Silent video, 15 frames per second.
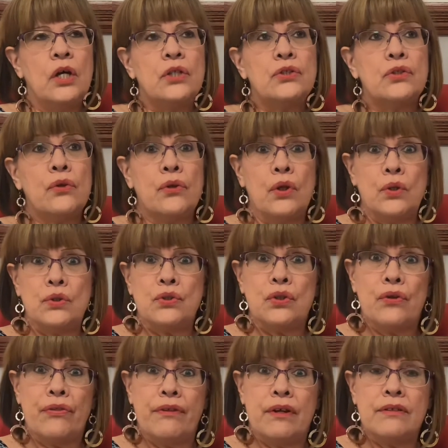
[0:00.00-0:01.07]
So those are
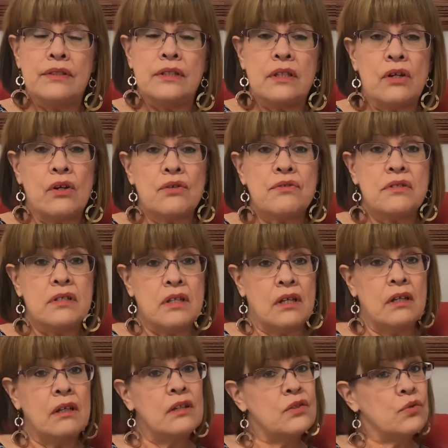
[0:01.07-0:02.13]
things that are
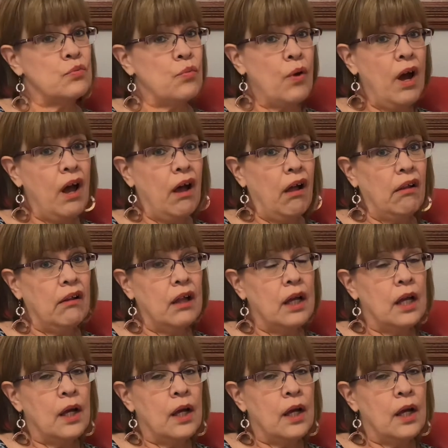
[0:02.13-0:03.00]
sin as well,